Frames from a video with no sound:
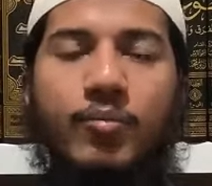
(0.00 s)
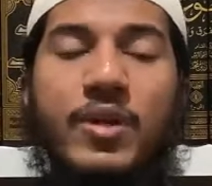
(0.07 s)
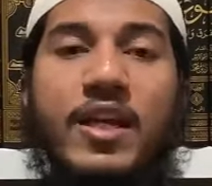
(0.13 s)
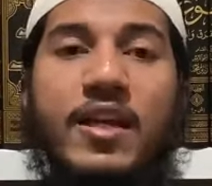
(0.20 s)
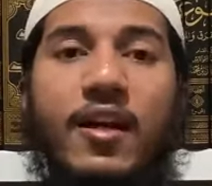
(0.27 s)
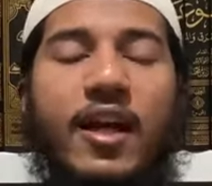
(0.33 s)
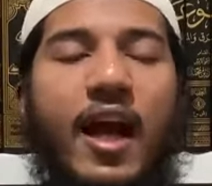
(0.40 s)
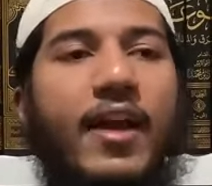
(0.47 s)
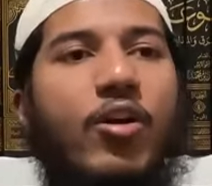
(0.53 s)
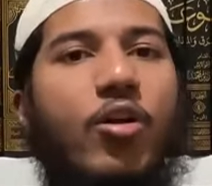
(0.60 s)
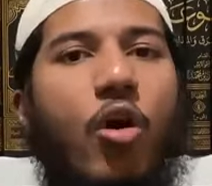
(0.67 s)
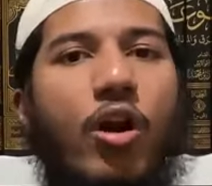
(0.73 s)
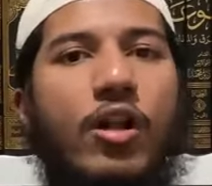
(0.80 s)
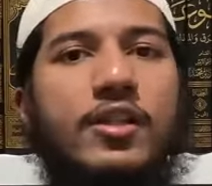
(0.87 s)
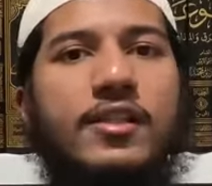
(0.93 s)
Being a
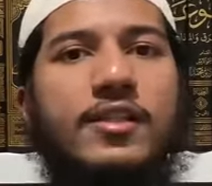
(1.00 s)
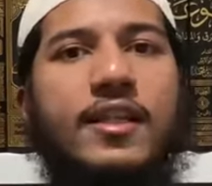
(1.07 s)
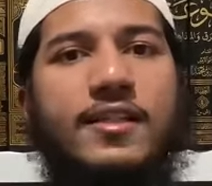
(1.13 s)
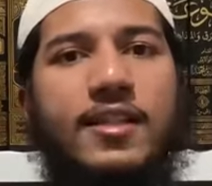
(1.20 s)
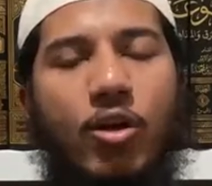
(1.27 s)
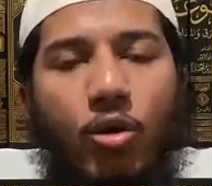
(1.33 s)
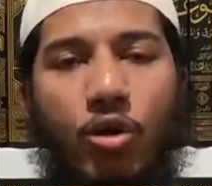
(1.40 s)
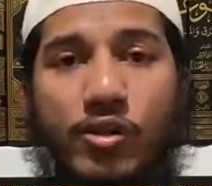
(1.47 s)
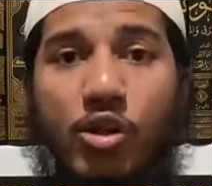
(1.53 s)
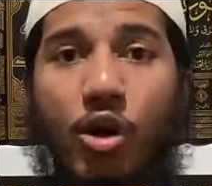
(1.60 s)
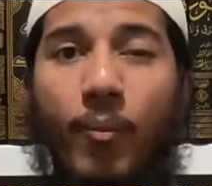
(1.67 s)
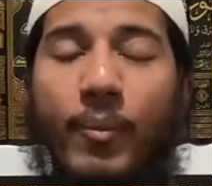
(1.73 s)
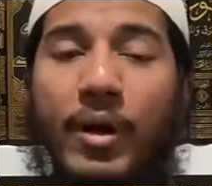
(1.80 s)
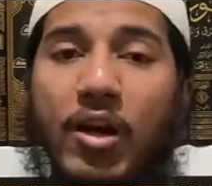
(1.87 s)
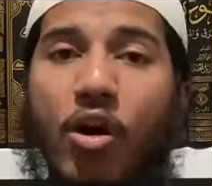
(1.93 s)
gynecologist is a good
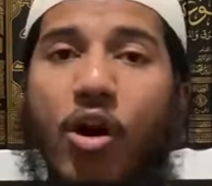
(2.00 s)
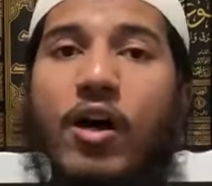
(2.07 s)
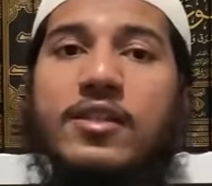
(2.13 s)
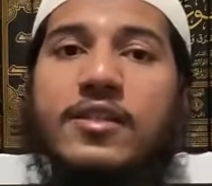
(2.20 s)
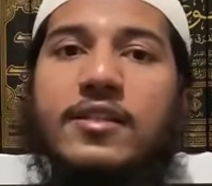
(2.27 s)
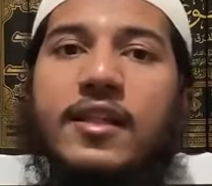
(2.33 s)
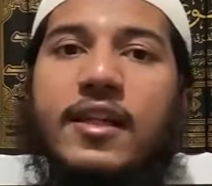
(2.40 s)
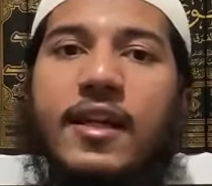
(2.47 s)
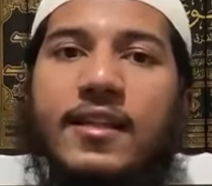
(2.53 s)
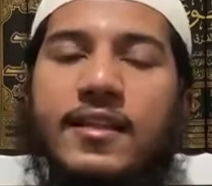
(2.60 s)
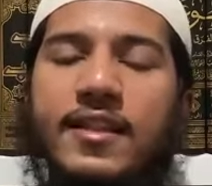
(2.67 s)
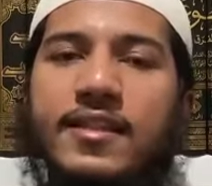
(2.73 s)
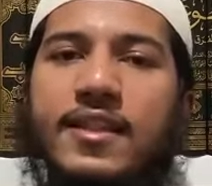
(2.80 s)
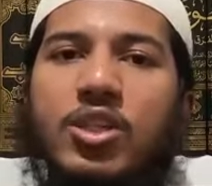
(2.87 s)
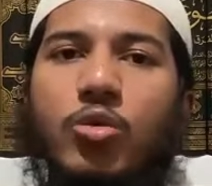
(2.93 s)
job because in
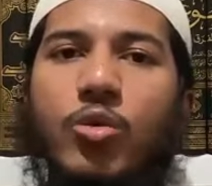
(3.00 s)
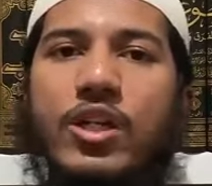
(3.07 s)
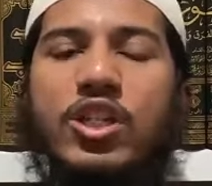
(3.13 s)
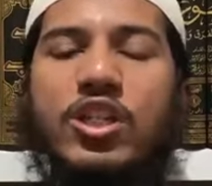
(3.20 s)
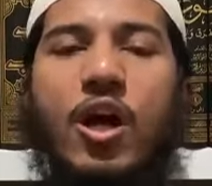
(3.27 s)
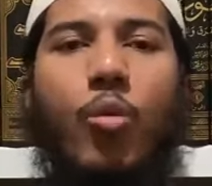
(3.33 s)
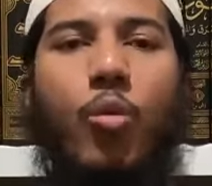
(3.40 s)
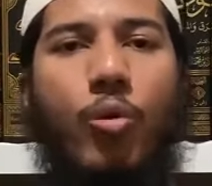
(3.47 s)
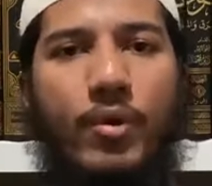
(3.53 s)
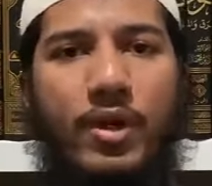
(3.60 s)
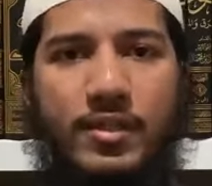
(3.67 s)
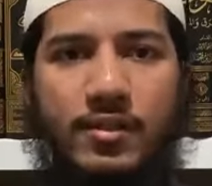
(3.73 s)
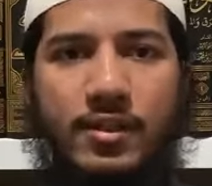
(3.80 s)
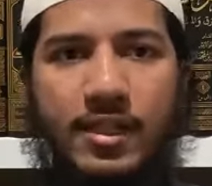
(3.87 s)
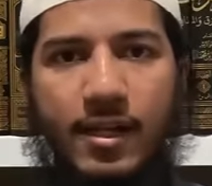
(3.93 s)
this situation a woman
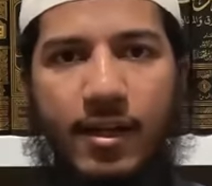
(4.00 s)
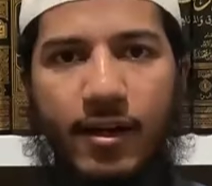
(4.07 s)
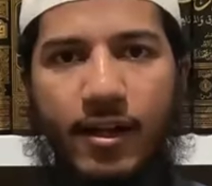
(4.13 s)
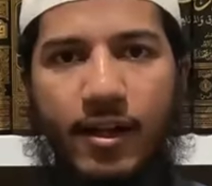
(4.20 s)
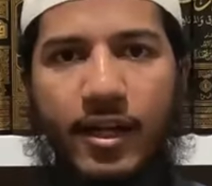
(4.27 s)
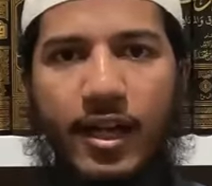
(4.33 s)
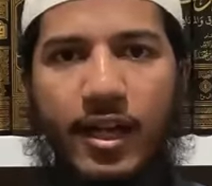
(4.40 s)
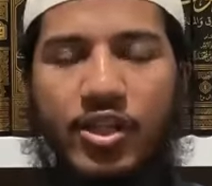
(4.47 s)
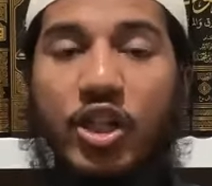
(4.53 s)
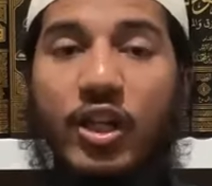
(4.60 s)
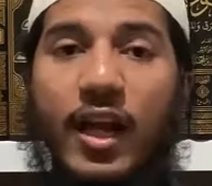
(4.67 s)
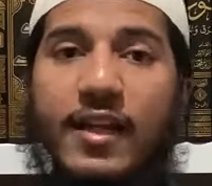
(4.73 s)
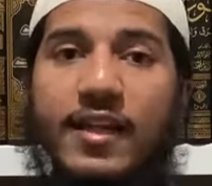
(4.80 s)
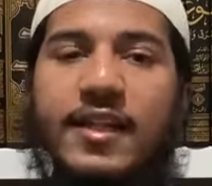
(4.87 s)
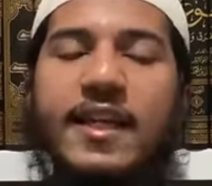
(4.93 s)
is needed. She
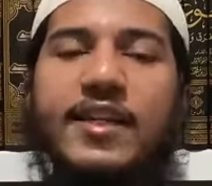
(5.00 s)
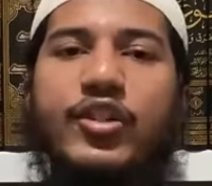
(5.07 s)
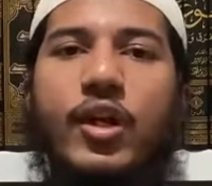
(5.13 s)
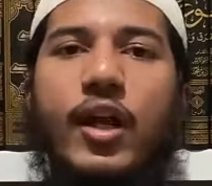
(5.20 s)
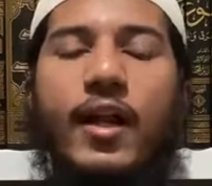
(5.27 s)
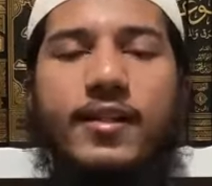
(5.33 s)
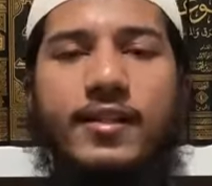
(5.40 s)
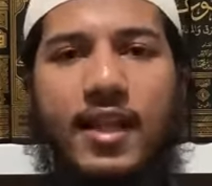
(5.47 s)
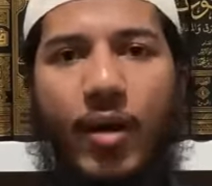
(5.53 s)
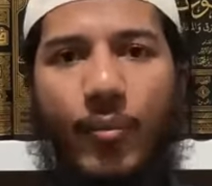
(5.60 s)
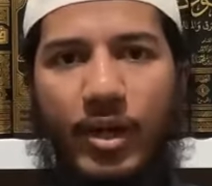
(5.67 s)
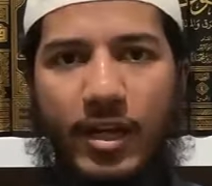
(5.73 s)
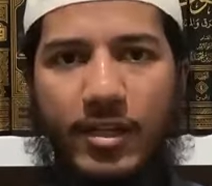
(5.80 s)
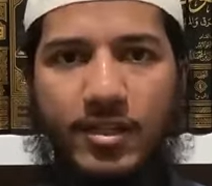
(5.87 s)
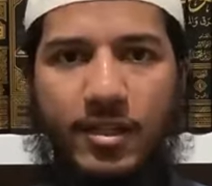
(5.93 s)
can teach in an Islamic